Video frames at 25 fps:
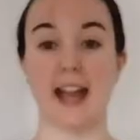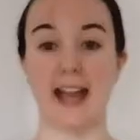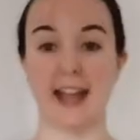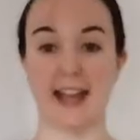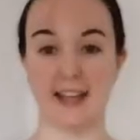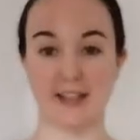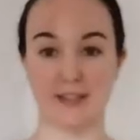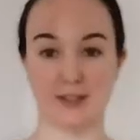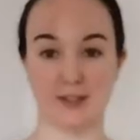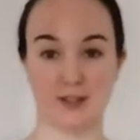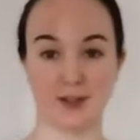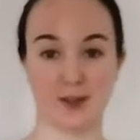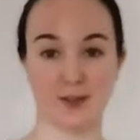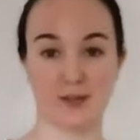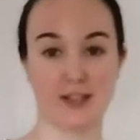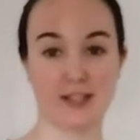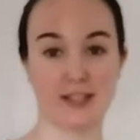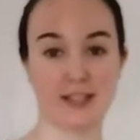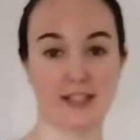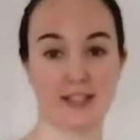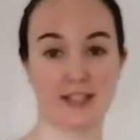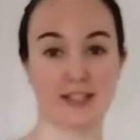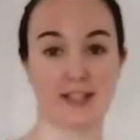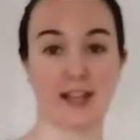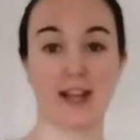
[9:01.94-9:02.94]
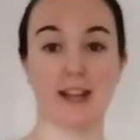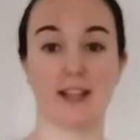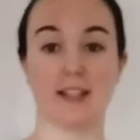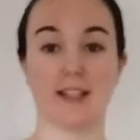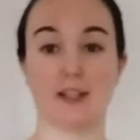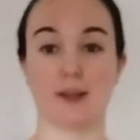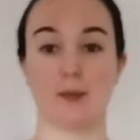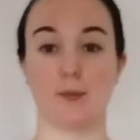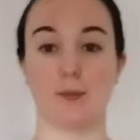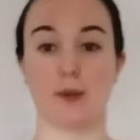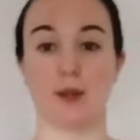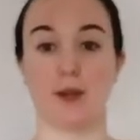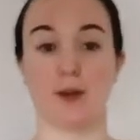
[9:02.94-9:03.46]
And so this is
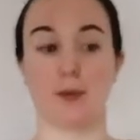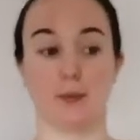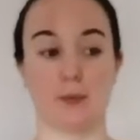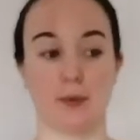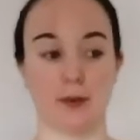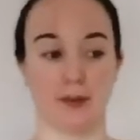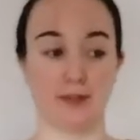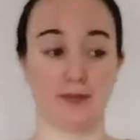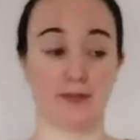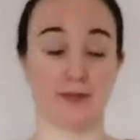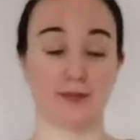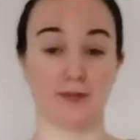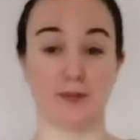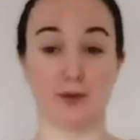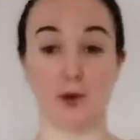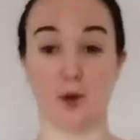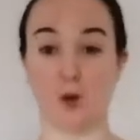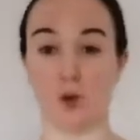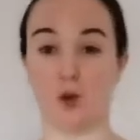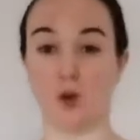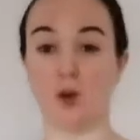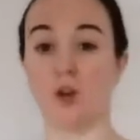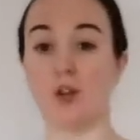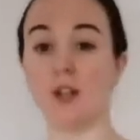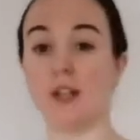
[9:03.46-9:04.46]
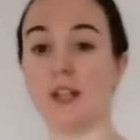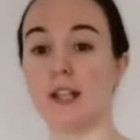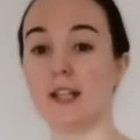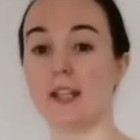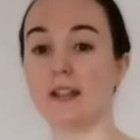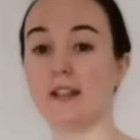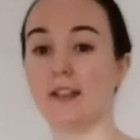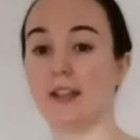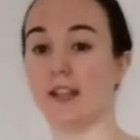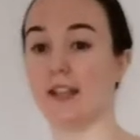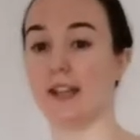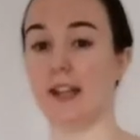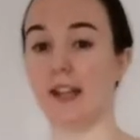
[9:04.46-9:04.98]
item number four,
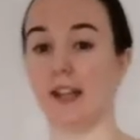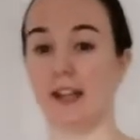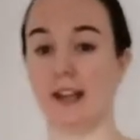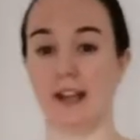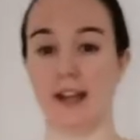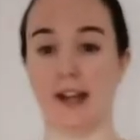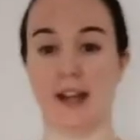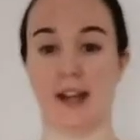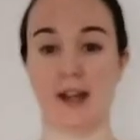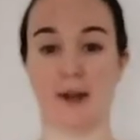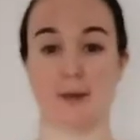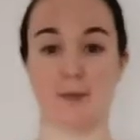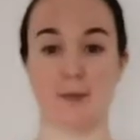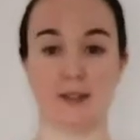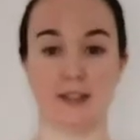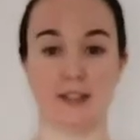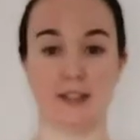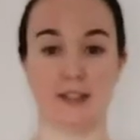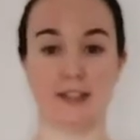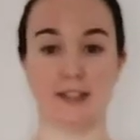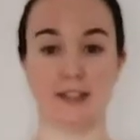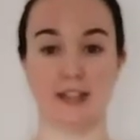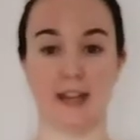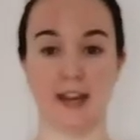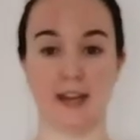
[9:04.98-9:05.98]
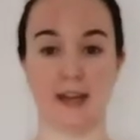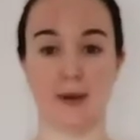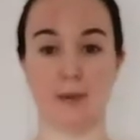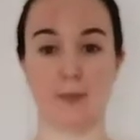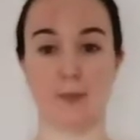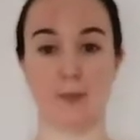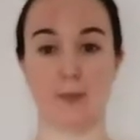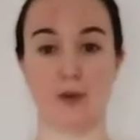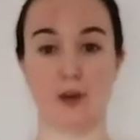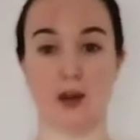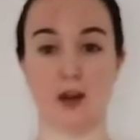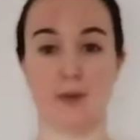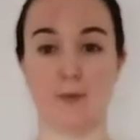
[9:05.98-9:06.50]
the
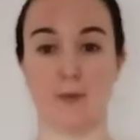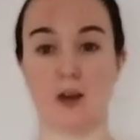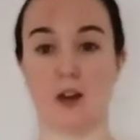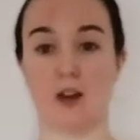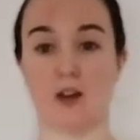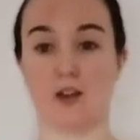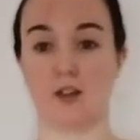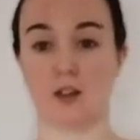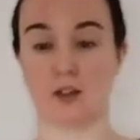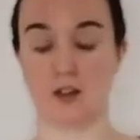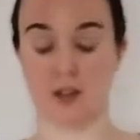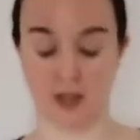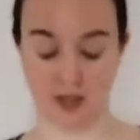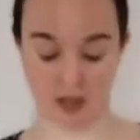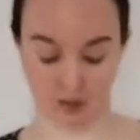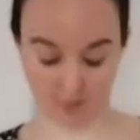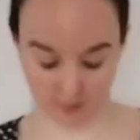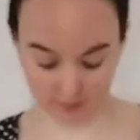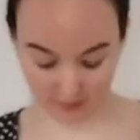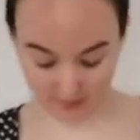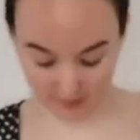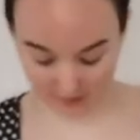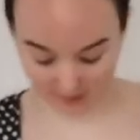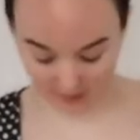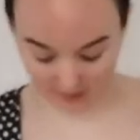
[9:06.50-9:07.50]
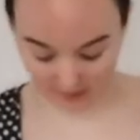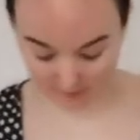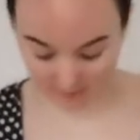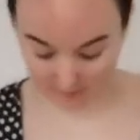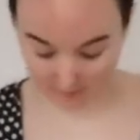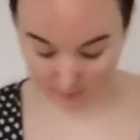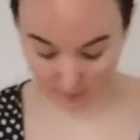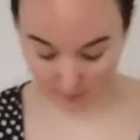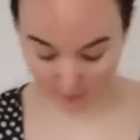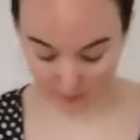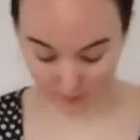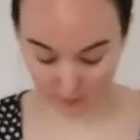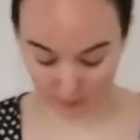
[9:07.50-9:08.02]
denim Primark skirt with the
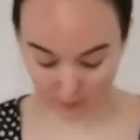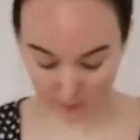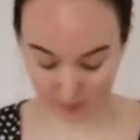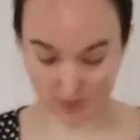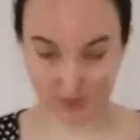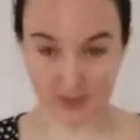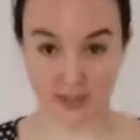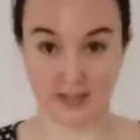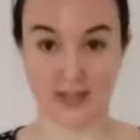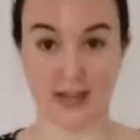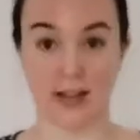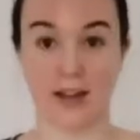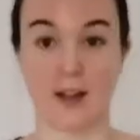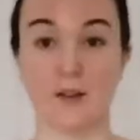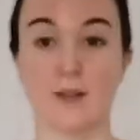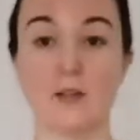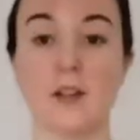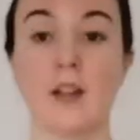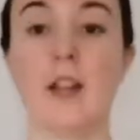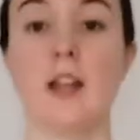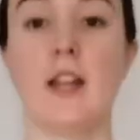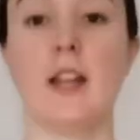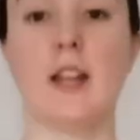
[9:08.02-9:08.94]
buttons running down.